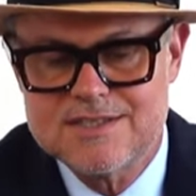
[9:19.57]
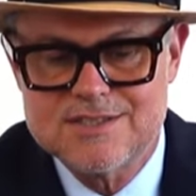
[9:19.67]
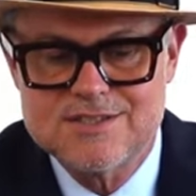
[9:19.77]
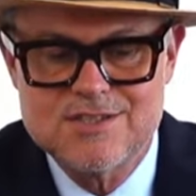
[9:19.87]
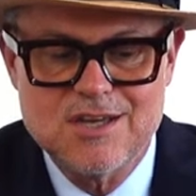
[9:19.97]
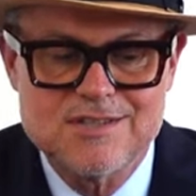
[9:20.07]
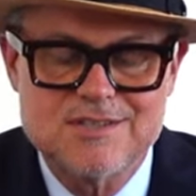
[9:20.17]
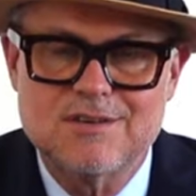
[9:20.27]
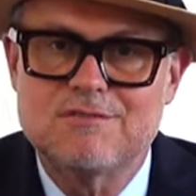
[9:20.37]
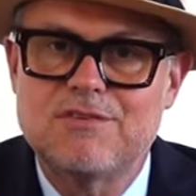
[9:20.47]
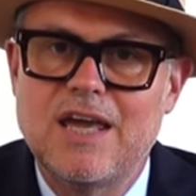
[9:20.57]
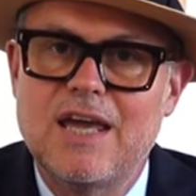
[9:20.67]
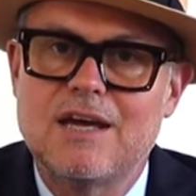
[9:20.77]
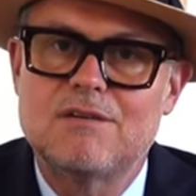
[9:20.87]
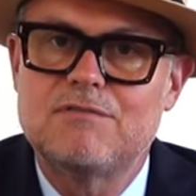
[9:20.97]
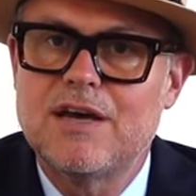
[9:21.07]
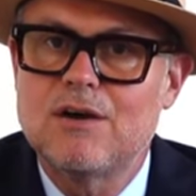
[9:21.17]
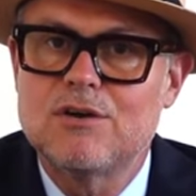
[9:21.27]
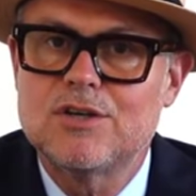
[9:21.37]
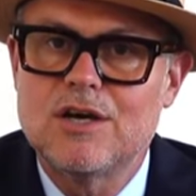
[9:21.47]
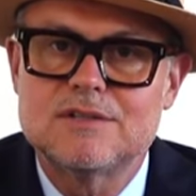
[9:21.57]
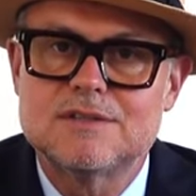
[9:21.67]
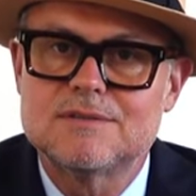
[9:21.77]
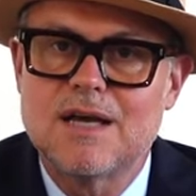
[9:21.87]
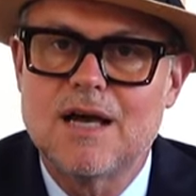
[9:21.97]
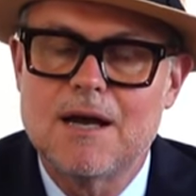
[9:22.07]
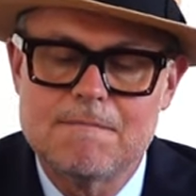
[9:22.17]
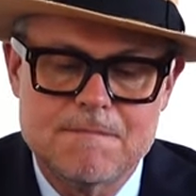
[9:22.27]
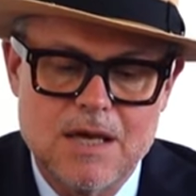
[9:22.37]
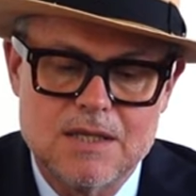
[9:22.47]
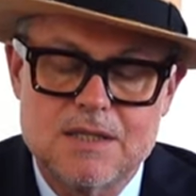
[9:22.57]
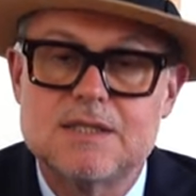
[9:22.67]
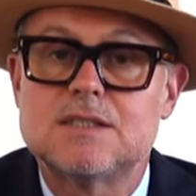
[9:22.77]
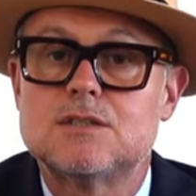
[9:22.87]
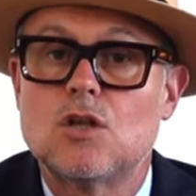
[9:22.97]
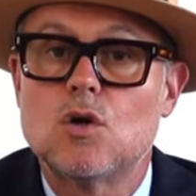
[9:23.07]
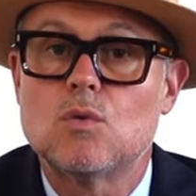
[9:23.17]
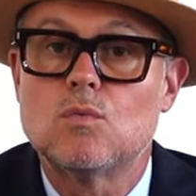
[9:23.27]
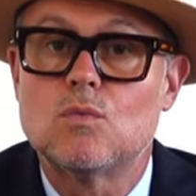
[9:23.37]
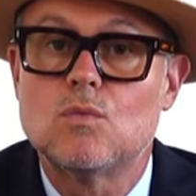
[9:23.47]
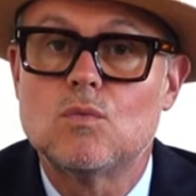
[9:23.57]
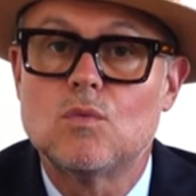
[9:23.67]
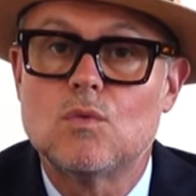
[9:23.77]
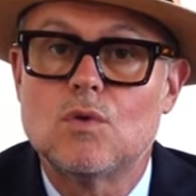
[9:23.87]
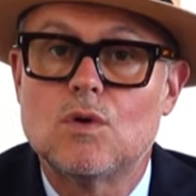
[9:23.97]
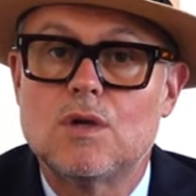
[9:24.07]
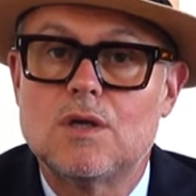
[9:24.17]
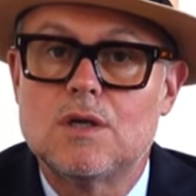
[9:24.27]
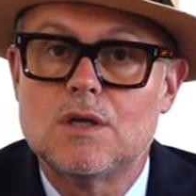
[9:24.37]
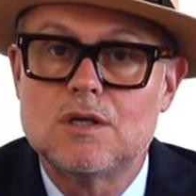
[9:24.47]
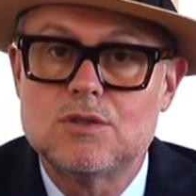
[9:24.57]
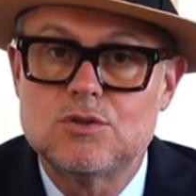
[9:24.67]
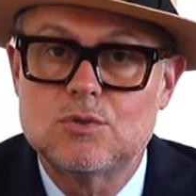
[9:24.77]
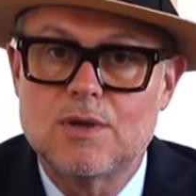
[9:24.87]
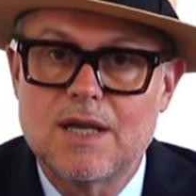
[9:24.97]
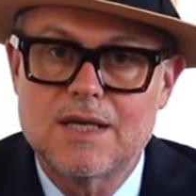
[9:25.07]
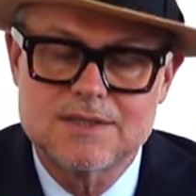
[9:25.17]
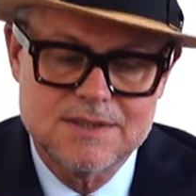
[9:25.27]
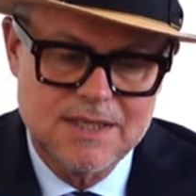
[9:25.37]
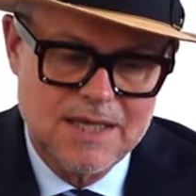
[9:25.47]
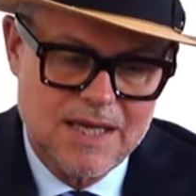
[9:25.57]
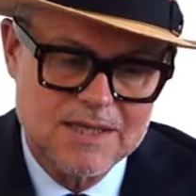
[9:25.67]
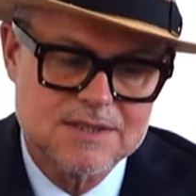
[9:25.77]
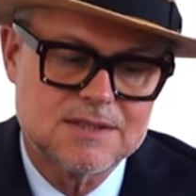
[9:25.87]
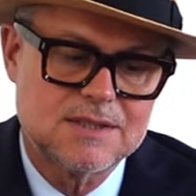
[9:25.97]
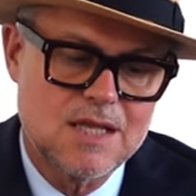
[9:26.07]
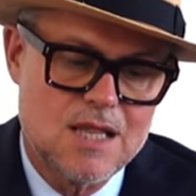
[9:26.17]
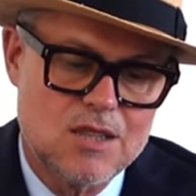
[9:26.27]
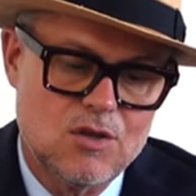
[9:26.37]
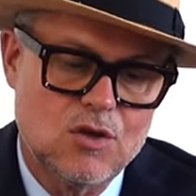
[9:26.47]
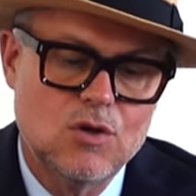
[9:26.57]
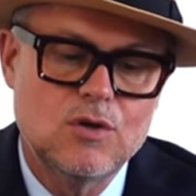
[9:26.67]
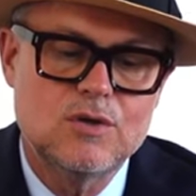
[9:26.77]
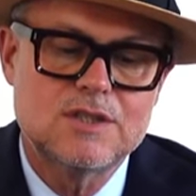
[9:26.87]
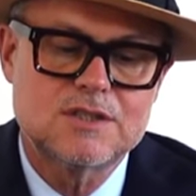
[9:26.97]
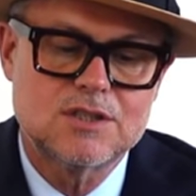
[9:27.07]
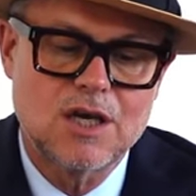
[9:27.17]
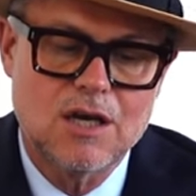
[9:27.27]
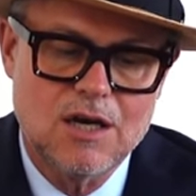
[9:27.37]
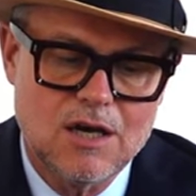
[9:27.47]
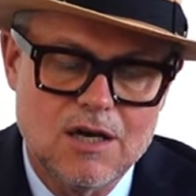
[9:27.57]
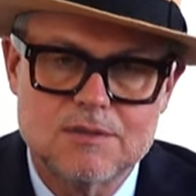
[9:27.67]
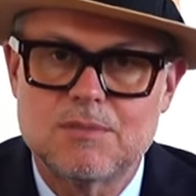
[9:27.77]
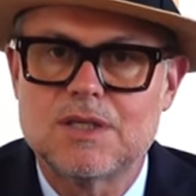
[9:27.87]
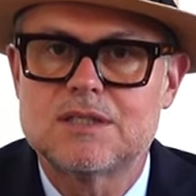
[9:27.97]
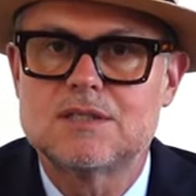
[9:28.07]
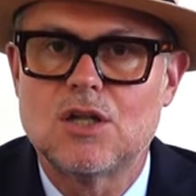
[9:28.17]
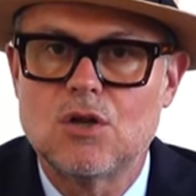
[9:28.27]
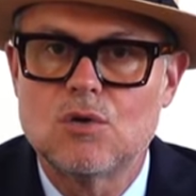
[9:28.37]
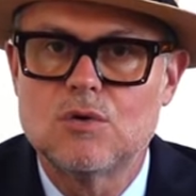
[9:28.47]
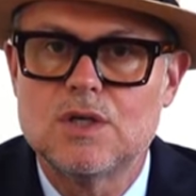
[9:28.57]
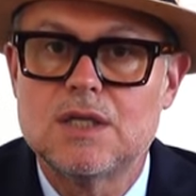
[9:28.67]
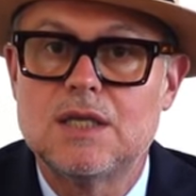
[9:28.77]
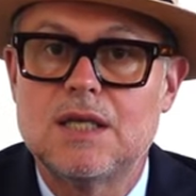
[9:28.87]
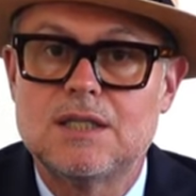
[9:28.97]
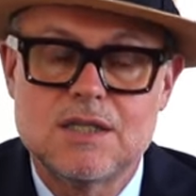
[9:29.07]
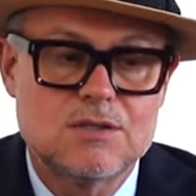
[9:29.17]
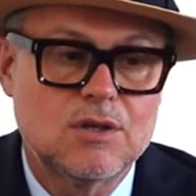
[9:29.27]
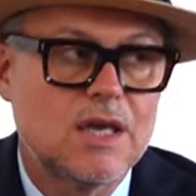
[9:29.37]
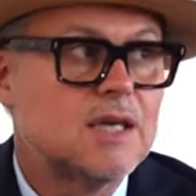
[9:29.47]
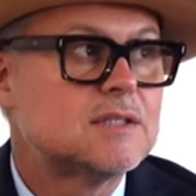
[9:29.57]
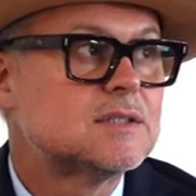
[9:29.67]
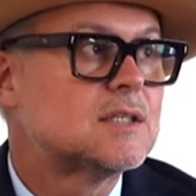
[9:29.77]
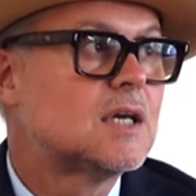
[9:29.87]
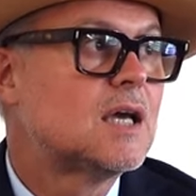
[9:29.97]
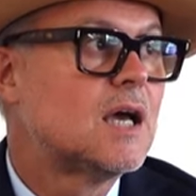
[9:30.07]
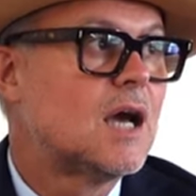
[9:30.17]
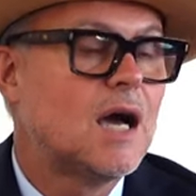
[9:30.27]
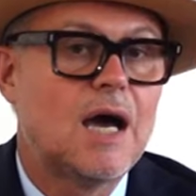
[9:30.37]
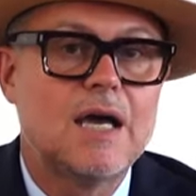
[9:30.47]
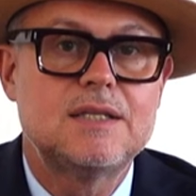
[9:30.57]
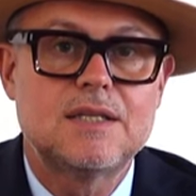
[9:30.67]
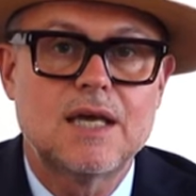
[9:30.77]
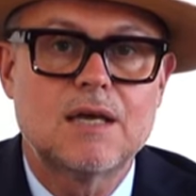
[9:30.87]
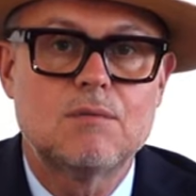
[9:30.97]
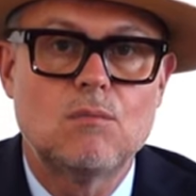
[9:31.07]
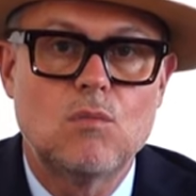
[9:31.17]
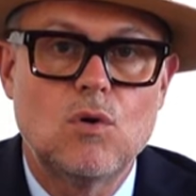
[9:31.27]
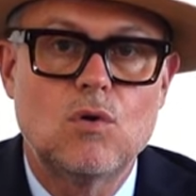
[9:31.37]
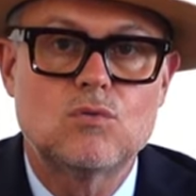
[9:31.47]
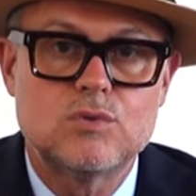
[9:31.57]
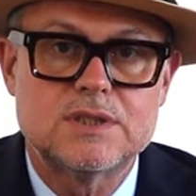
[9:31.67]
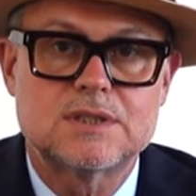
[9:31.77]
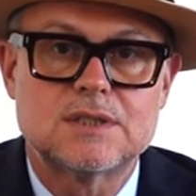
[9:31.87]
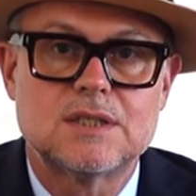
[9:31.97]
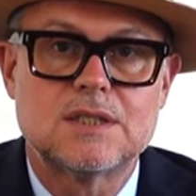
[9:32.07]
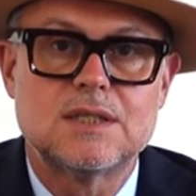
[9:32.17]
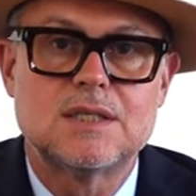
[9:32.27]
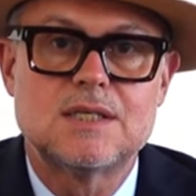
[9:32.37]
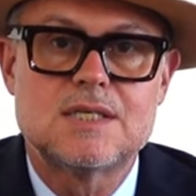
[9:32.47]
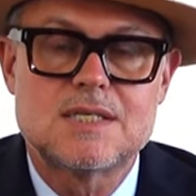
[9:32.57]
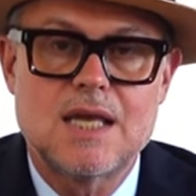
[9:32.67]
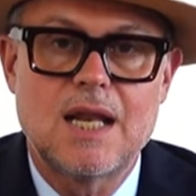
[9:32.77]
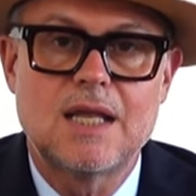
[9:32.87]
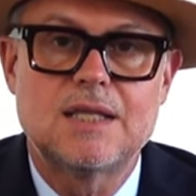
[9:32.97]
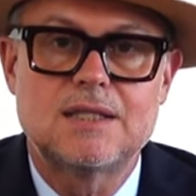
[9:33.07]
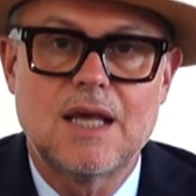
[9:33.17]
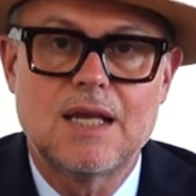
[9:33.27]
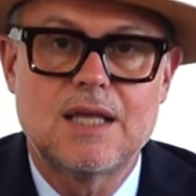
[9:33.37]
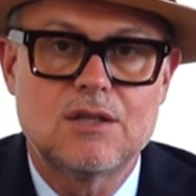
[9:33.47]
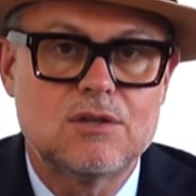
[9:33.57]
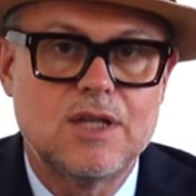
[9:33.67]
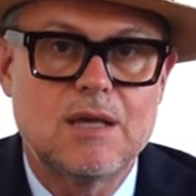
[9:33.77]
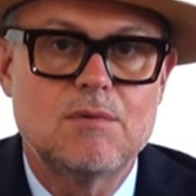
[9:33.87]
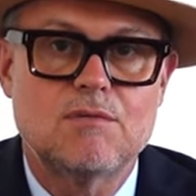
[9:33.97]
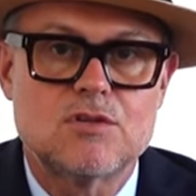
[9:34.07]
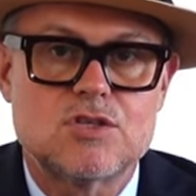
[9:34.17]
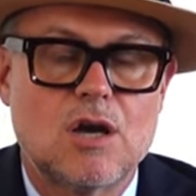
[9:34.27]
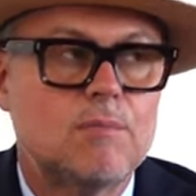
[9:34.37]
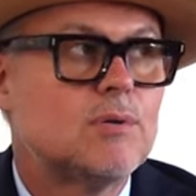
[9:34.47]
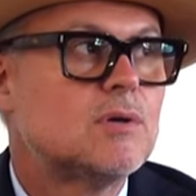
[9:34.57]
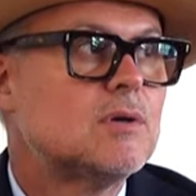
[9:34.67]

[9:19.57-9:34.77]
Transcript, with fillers: it's just or fair, fair or not, um, this is the law. Dura lex sed lex. The law is hard, but it's the law. It is the case. I take more risk selling, telling the name of the shop